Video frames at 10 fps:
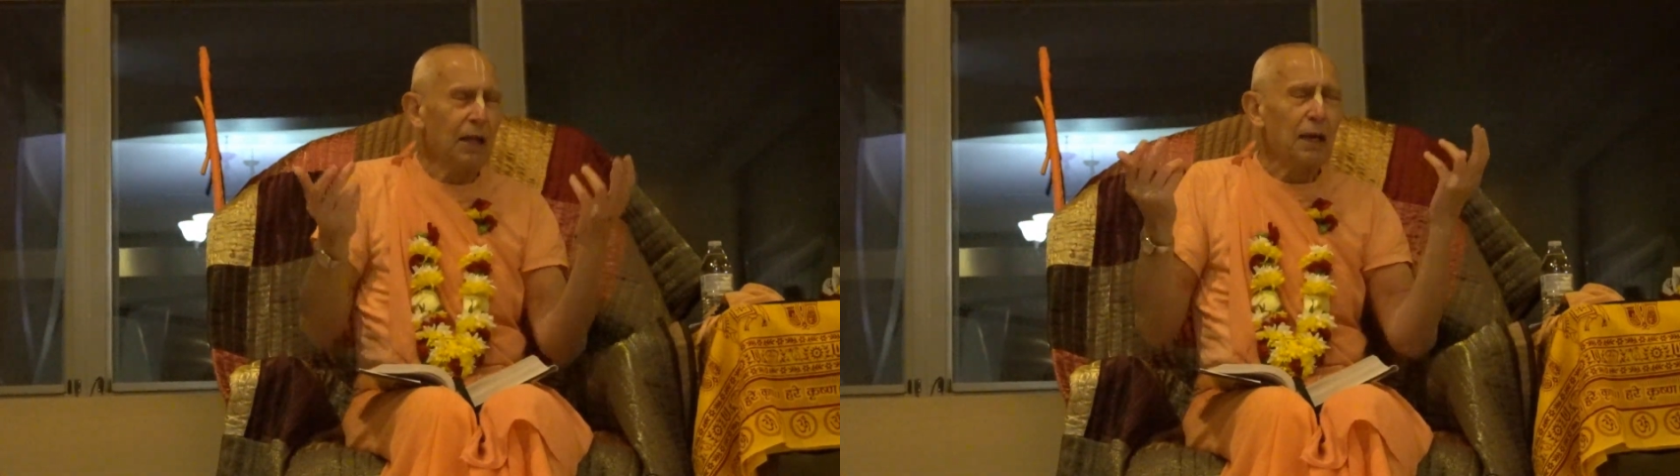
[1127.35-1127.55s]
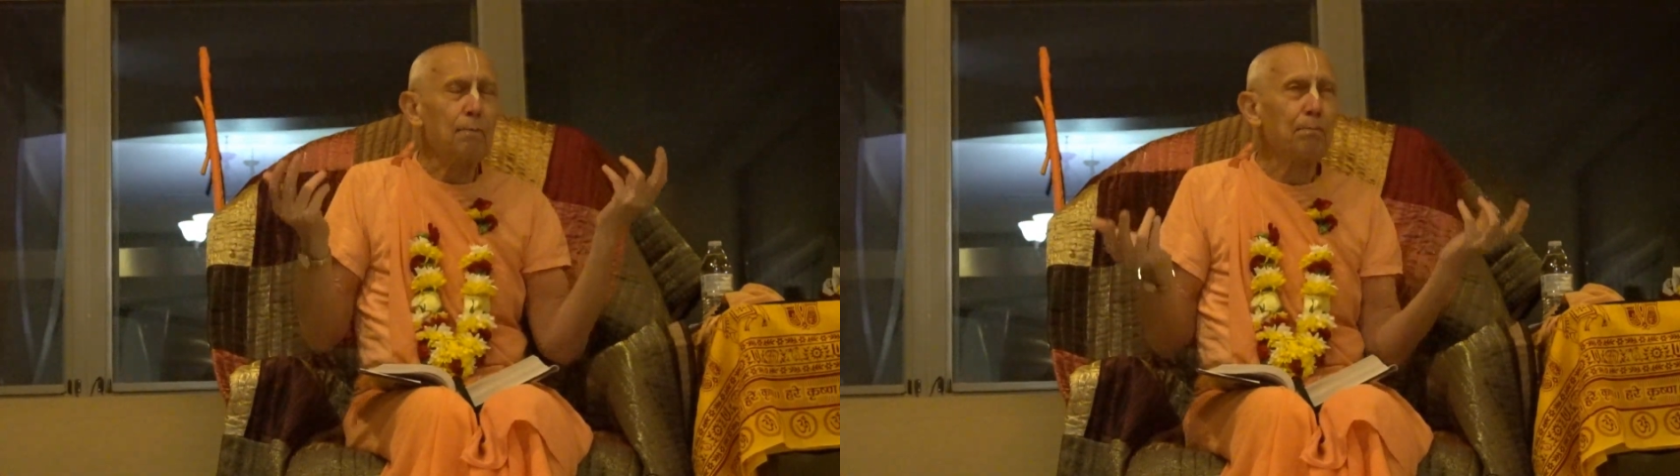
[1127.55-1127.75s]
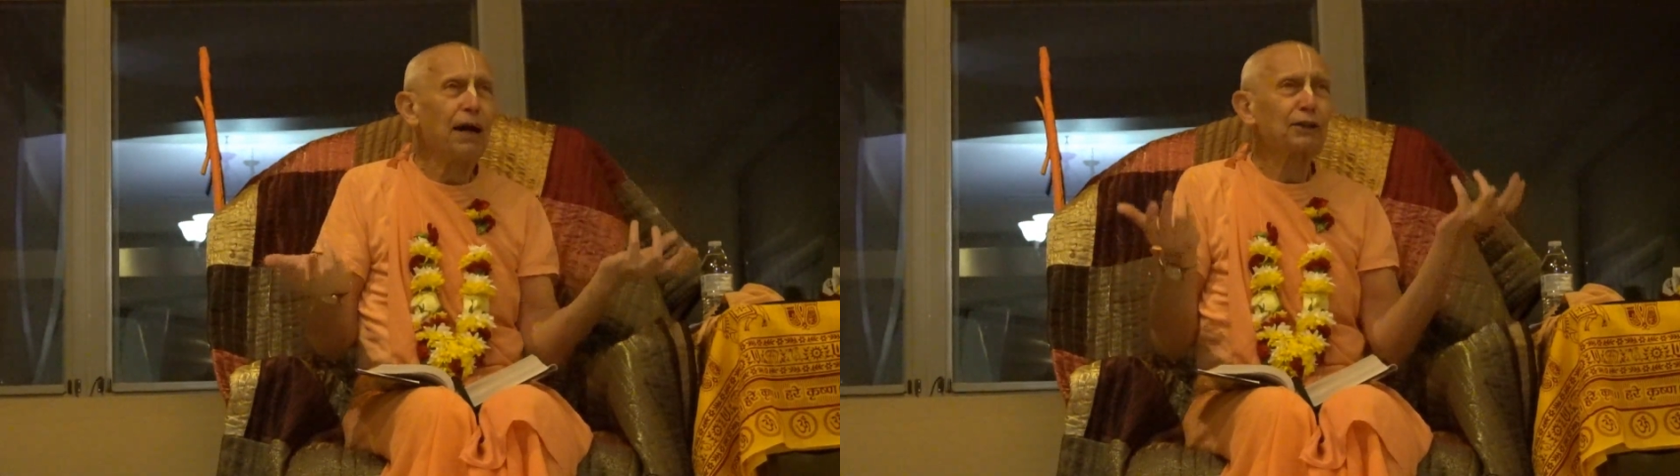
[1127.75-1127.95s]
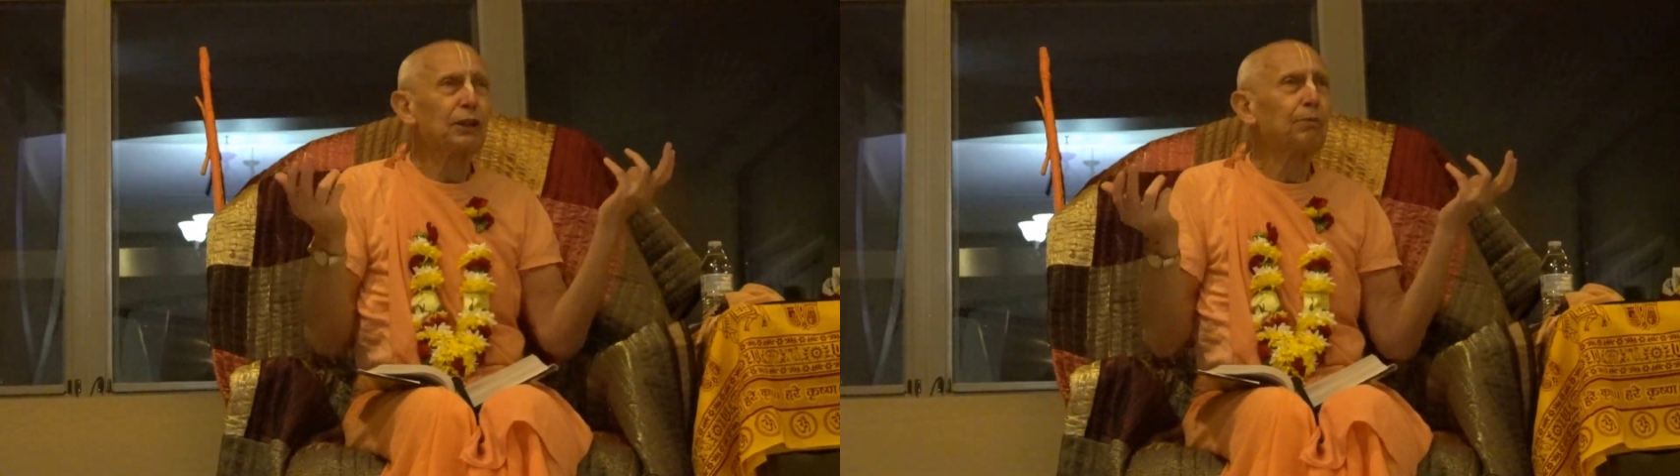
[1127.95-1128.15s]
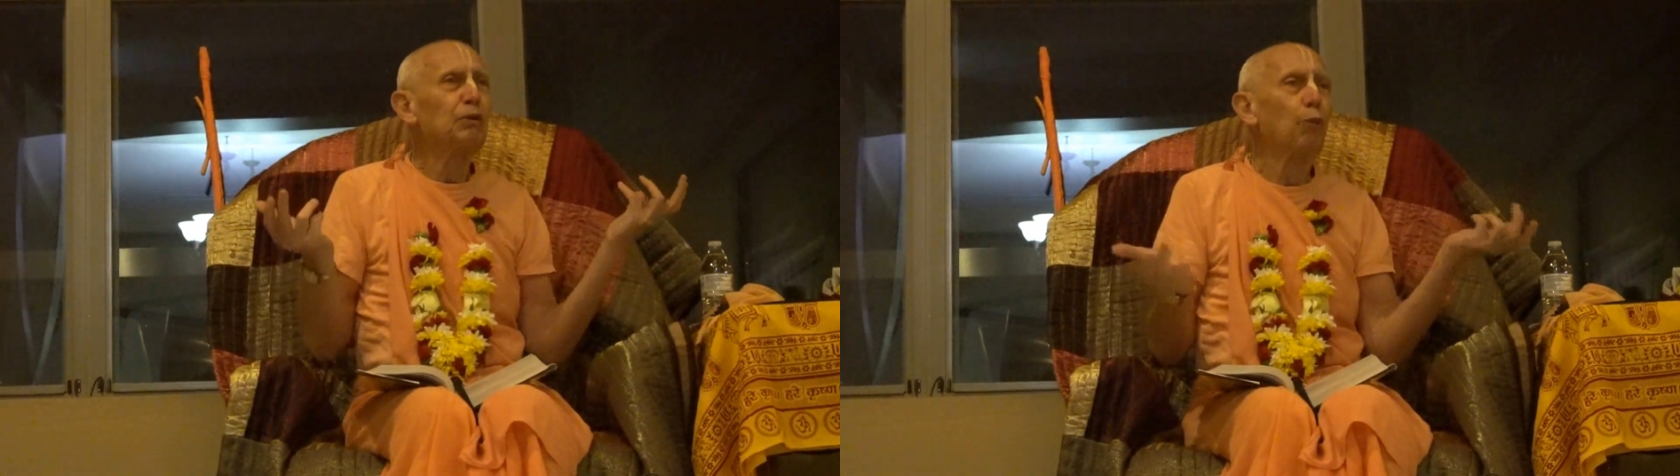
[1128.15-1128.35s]

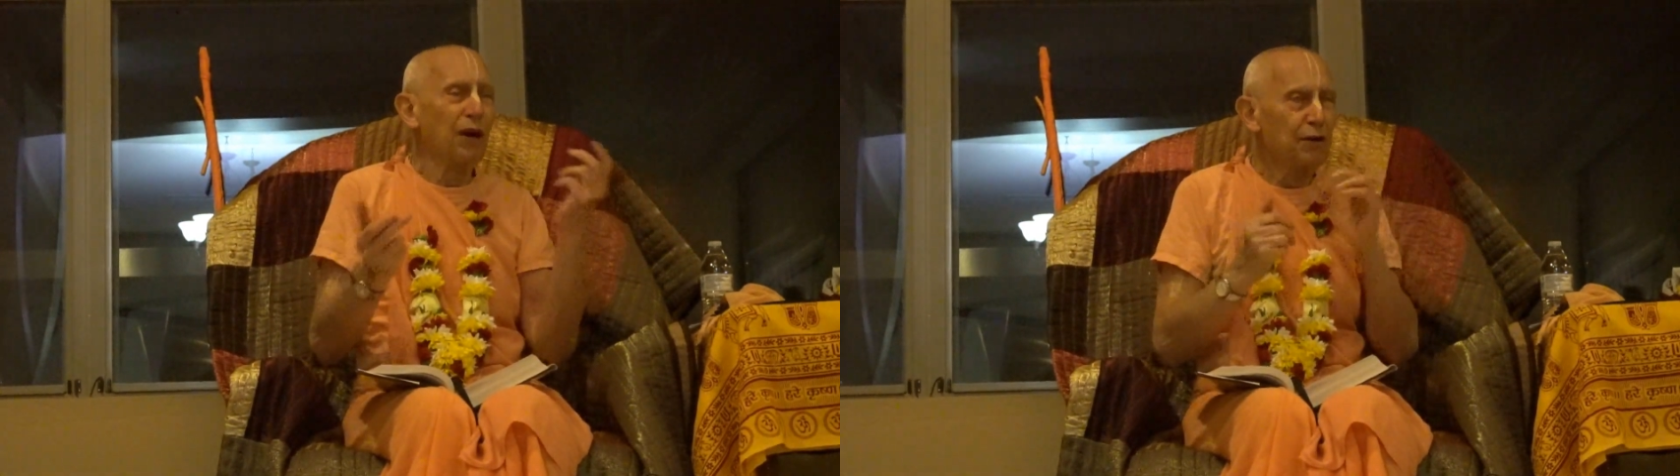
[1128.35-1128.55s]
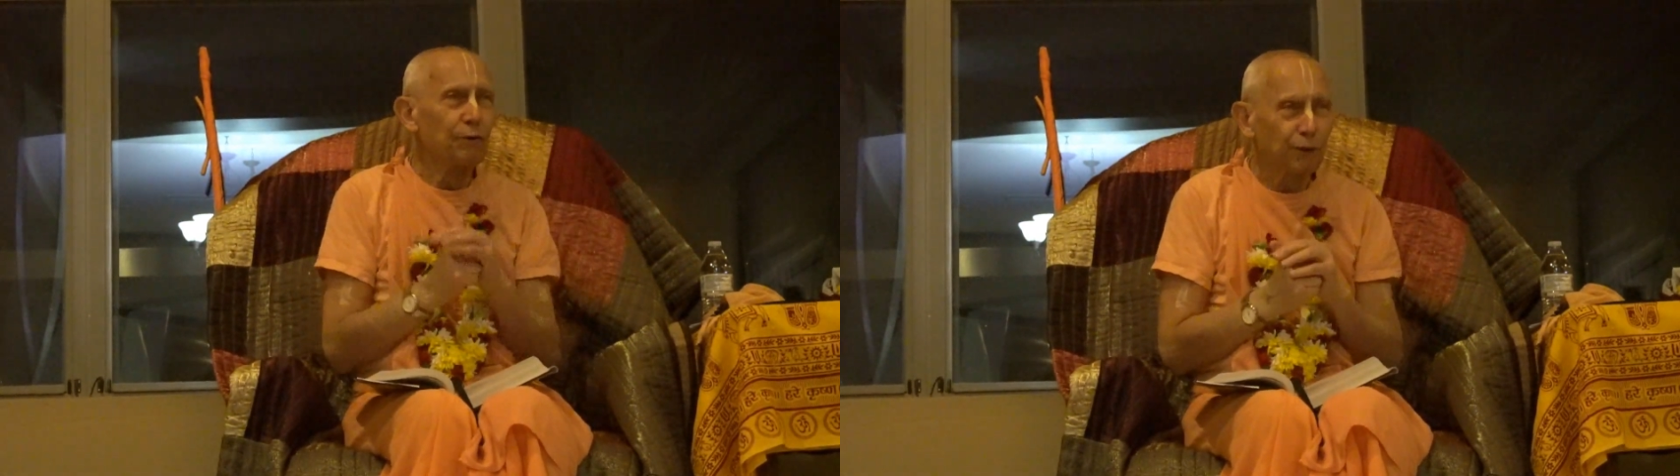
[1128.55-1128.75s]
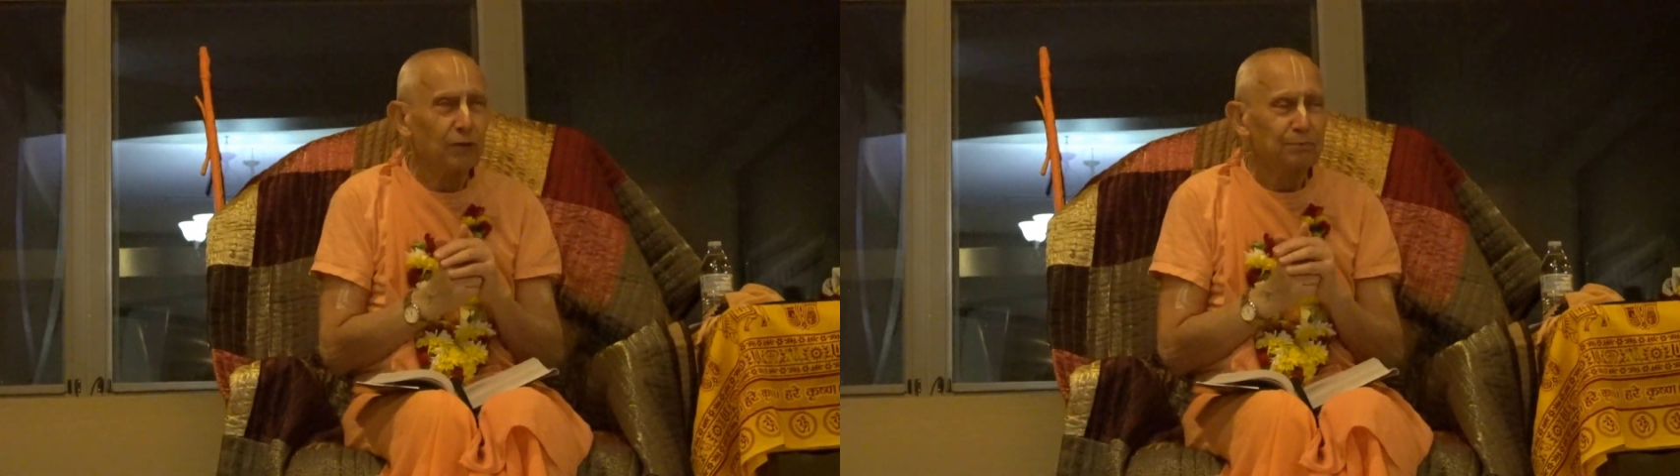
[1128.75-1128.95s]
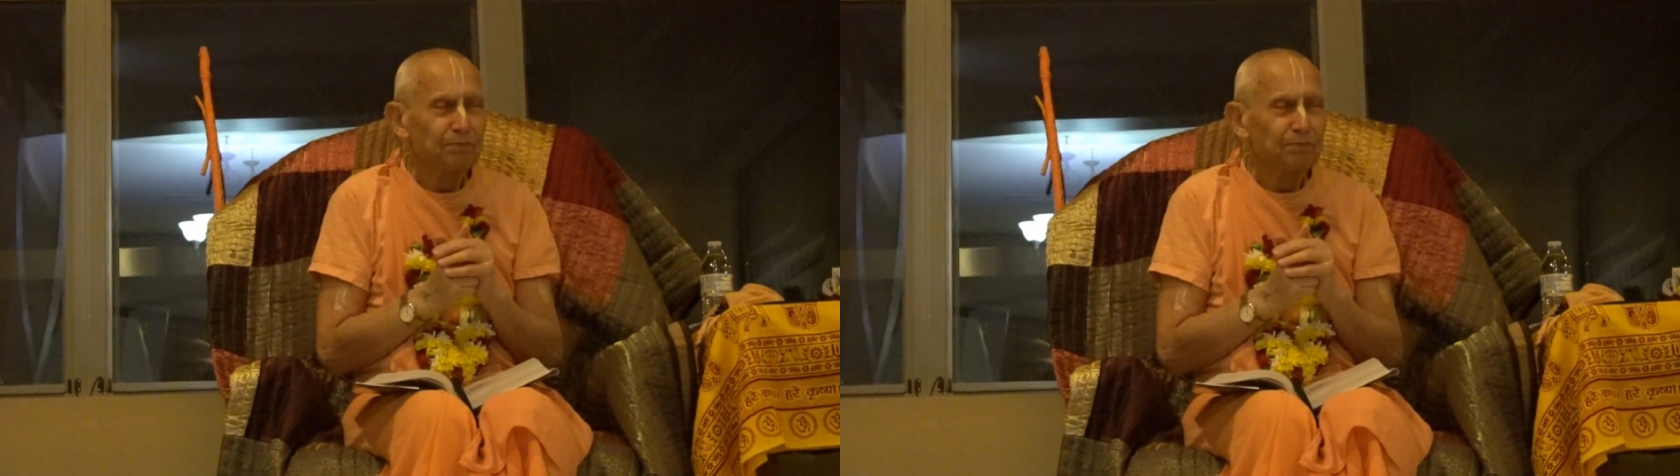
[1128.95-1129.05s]
impossibly wonderful.